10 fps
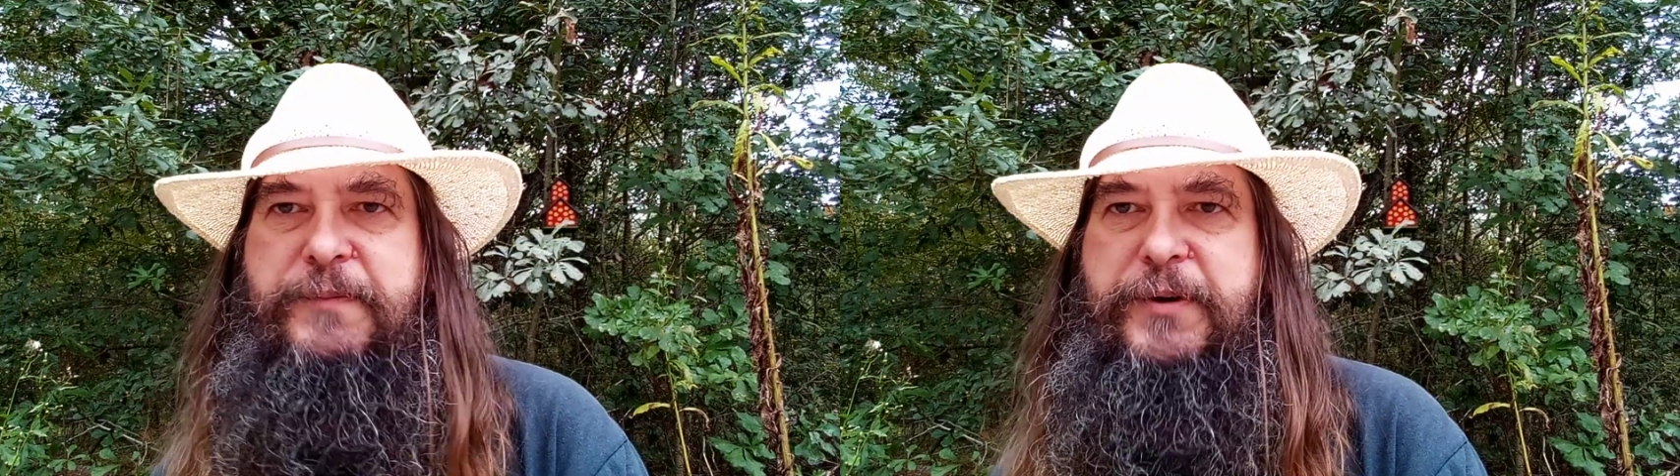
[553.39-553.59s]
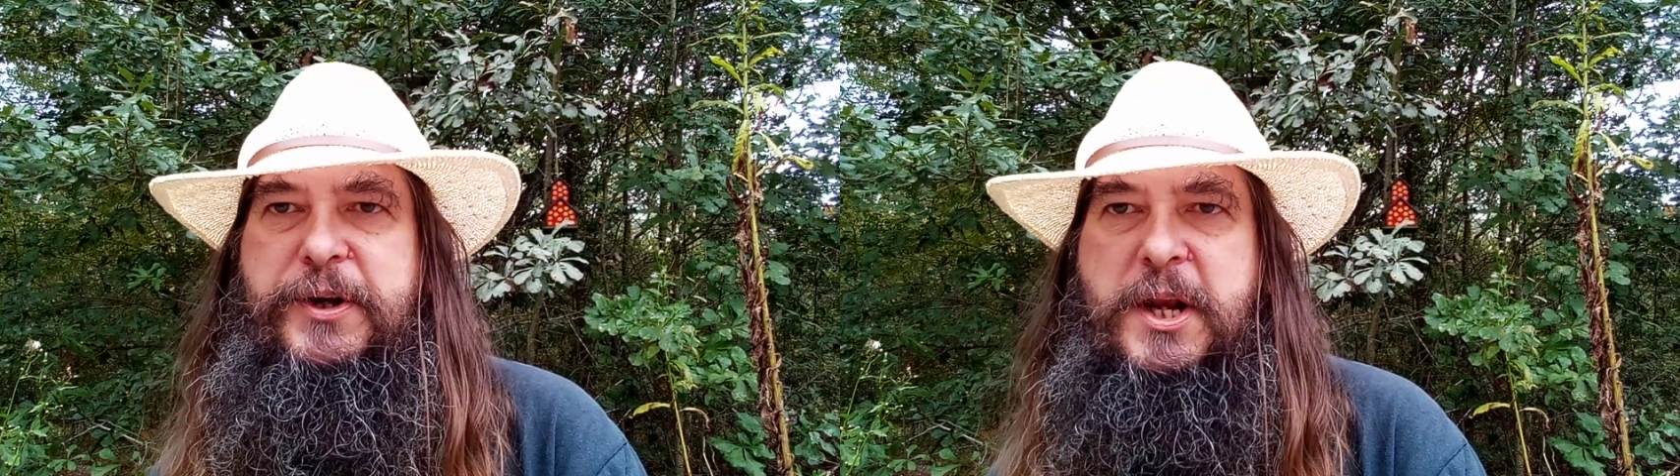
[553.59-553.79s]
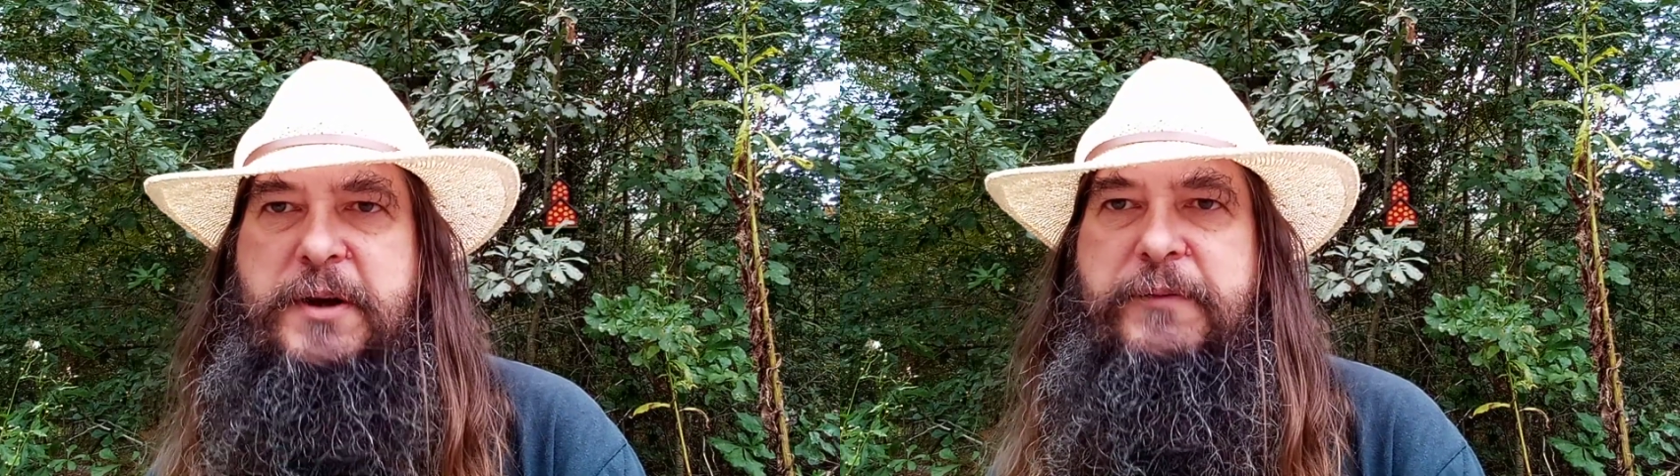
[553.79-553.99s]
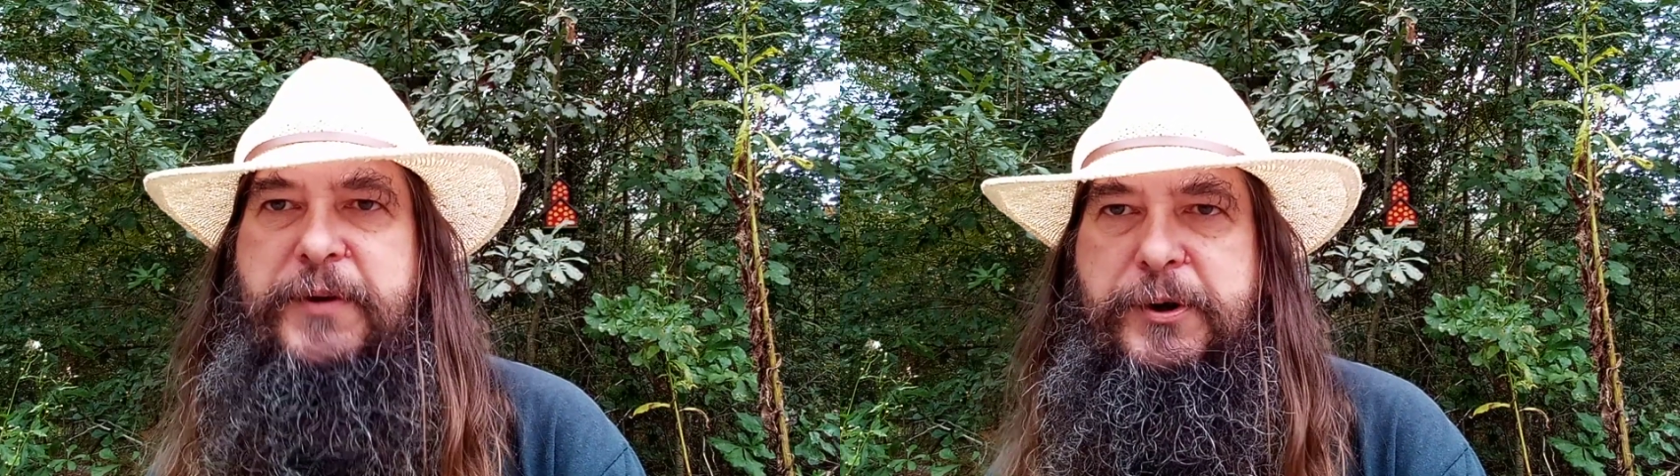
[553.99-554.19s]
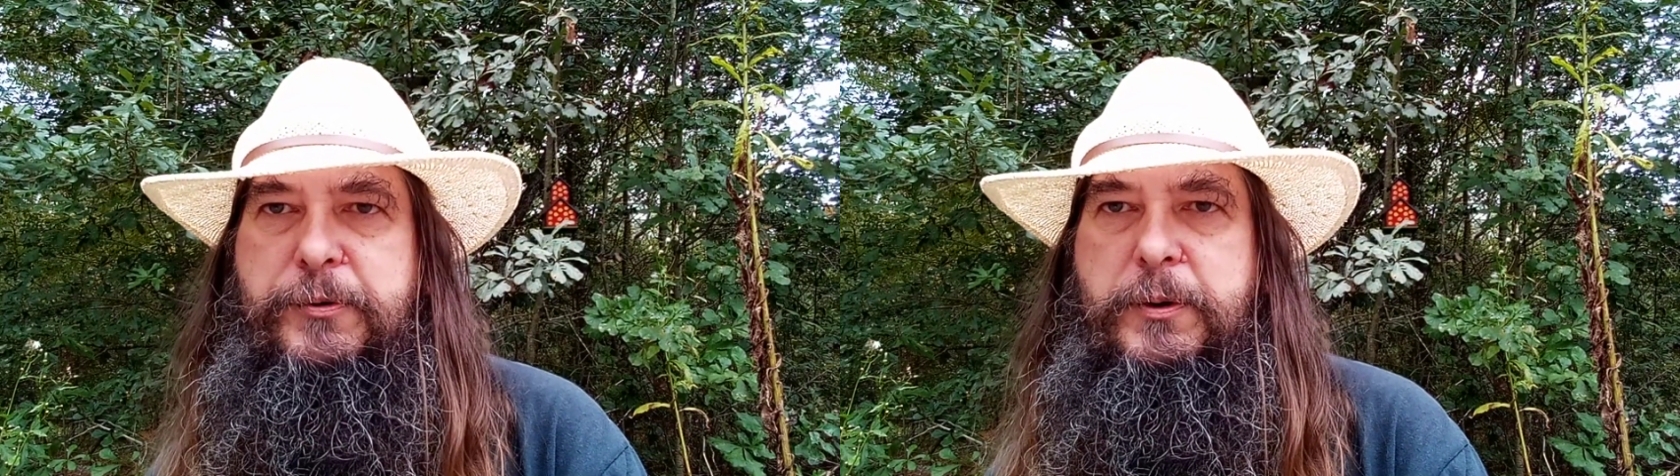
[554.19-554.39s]

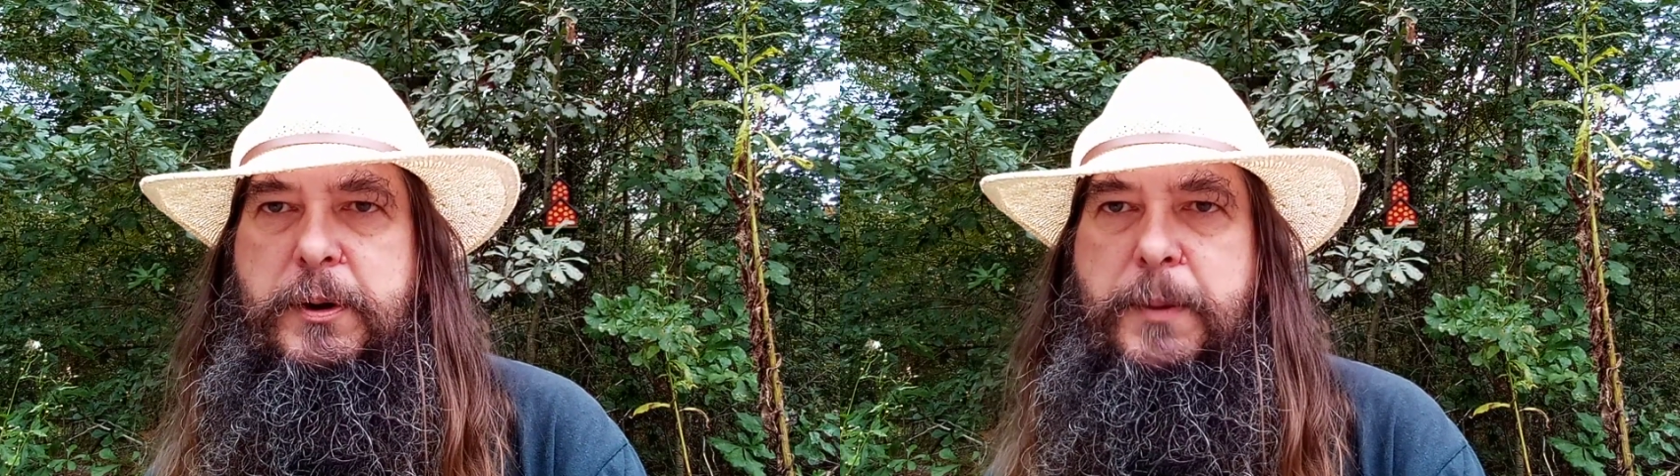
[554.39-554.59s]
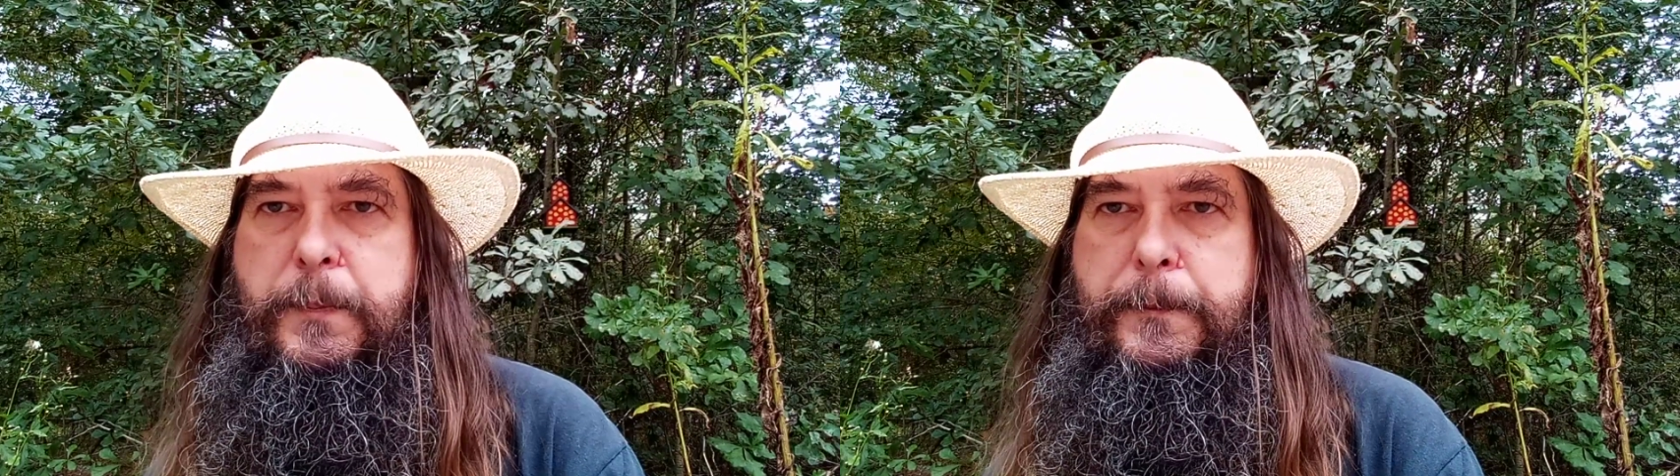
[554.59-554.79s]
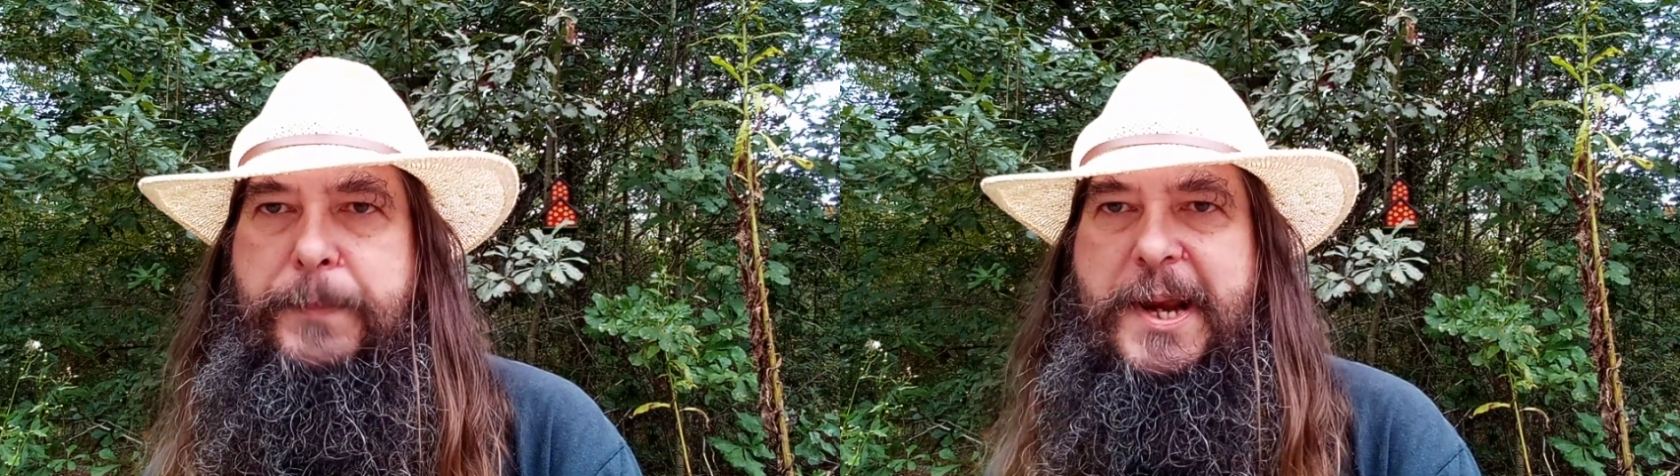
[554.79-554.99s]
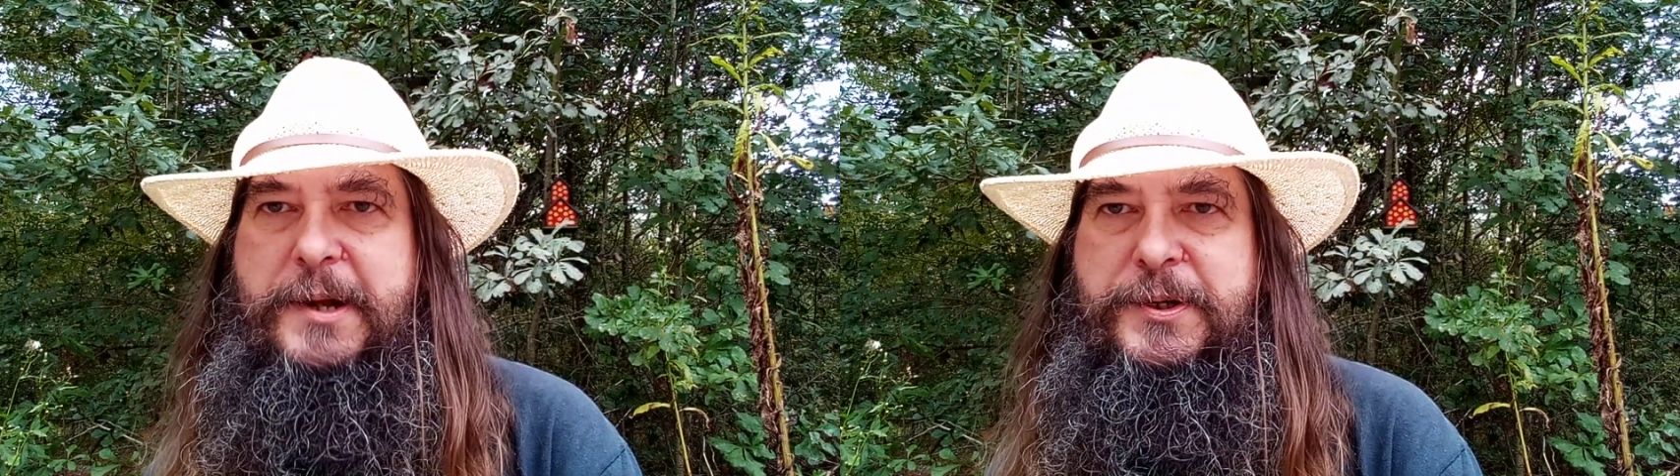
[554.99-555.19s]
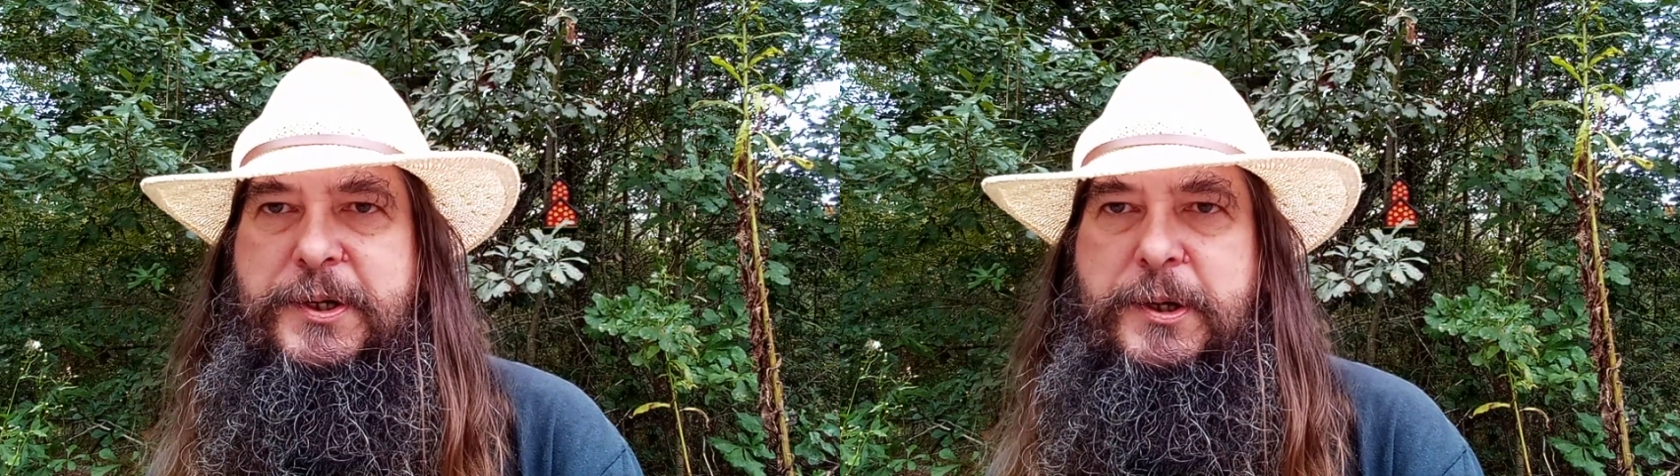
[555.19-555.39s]
individual
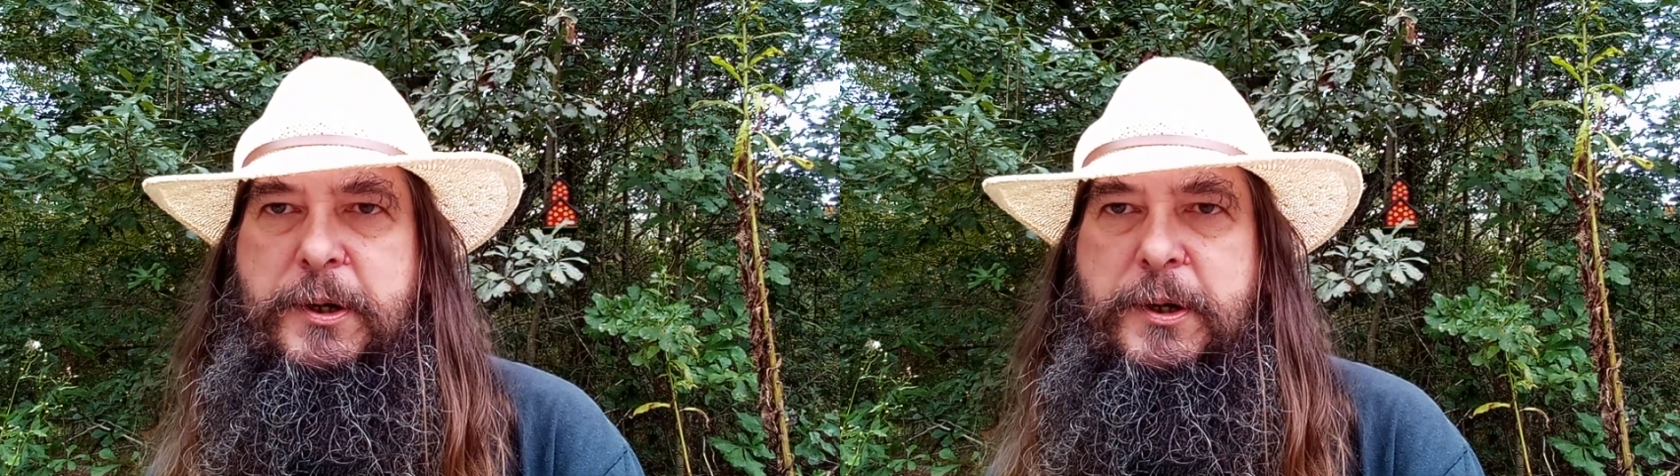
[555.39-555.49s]
bit